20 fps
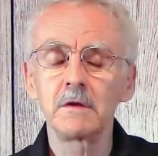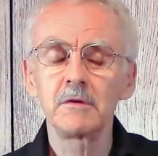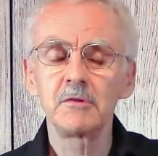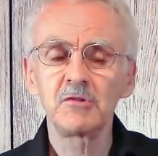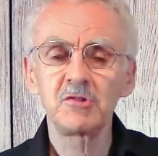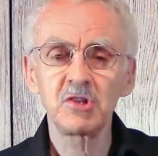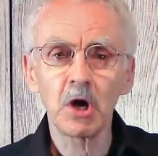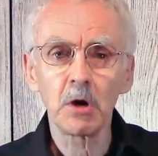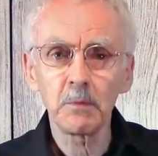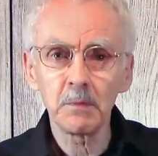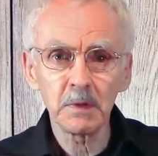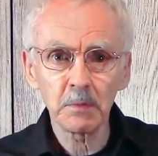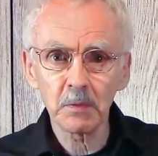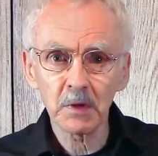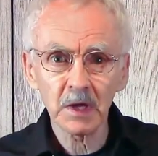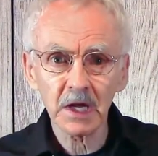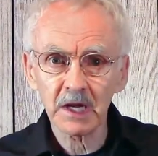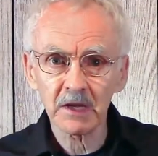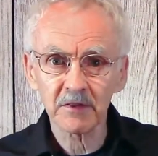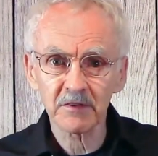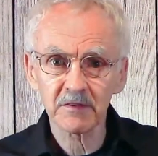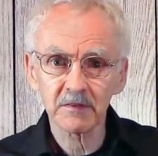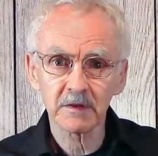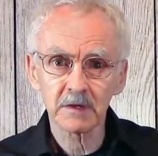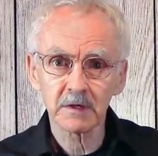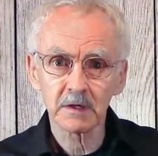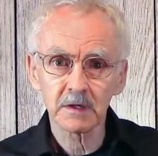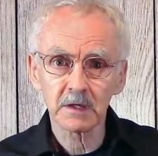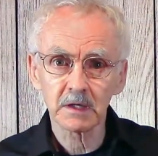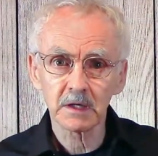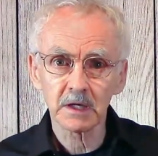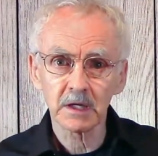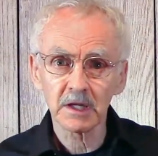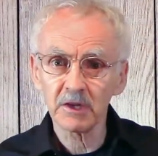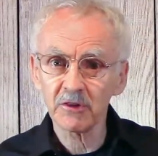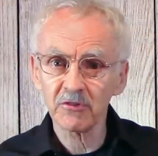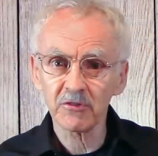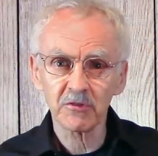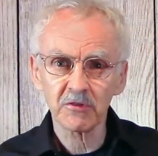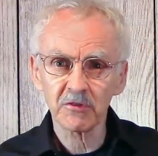shall be blessed."
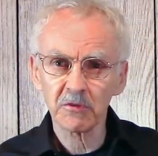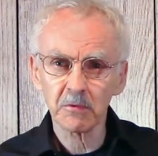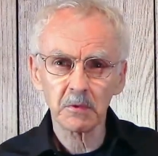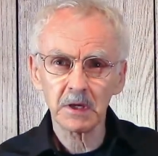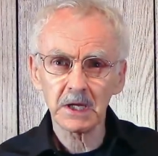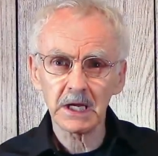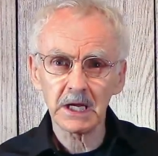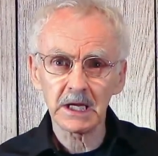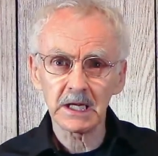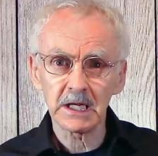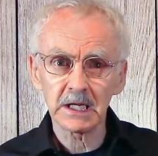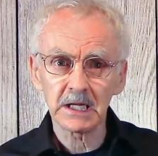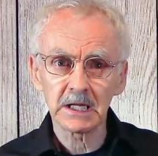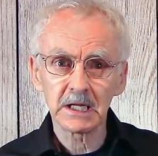Galatians 3:8.